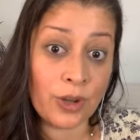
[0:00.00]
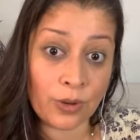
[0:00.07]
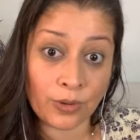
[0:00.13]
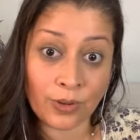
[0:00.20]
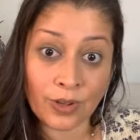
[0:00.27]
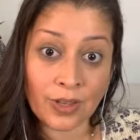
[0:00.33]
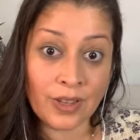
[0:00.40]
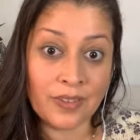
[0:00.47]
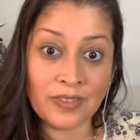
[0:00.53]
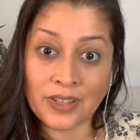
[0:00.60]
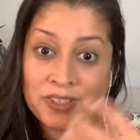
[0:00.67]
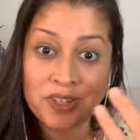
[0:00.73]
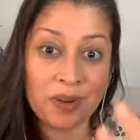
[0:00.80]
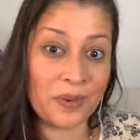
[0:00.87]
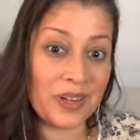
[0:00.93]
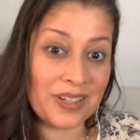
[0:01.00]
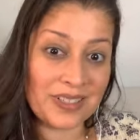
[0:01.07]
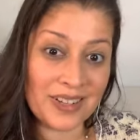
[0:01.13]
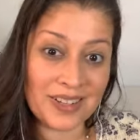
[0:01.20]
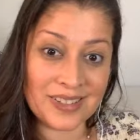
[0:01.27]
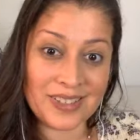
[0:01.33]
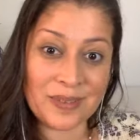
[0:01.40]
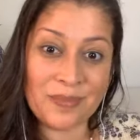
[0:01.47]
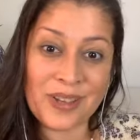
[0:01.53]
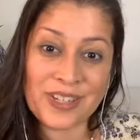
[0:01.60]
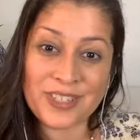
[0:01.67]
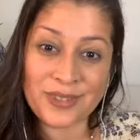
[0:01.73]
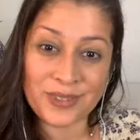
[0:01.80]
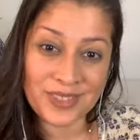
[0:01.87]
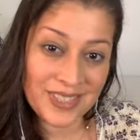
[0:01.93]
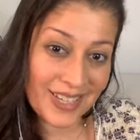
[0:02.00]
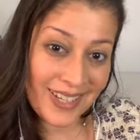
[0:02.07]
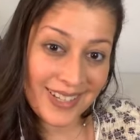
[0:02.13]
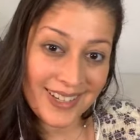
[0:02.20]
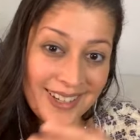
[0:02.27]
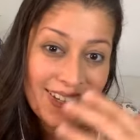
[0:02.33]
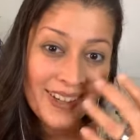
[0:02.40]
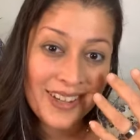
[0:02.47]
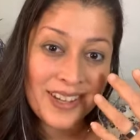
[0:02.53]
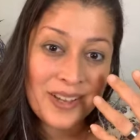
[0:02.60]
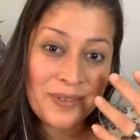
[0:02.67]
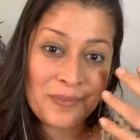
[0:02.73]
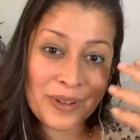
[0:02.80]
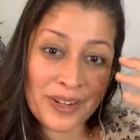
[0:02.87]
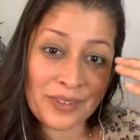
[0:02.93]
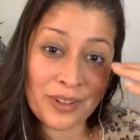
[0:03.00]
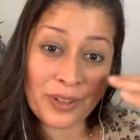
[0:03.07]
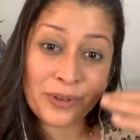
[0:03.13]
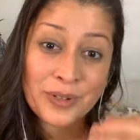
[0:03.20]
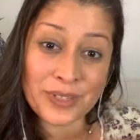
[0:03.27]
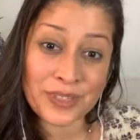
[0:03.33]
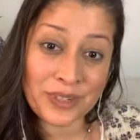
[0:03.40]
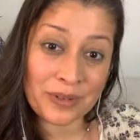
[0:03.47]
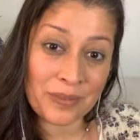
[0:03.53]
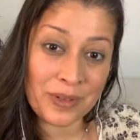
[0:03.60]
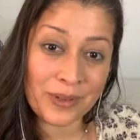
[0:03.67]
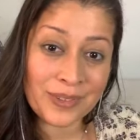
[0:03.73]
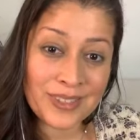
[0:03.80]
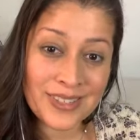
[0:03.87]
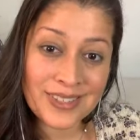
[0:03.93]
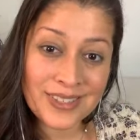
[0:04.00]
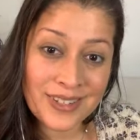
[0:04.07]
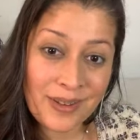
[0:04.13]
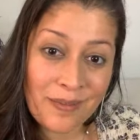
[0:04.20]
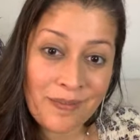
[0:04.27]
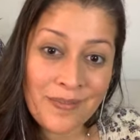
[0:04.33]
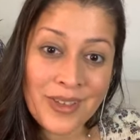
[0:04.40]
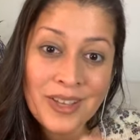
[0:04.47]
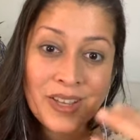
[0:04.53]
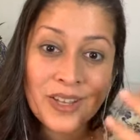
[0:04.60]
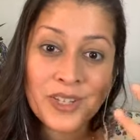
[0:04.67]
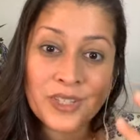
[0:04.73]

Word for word: No, that's not what it does. It makes you sick, but it lowers your immune system.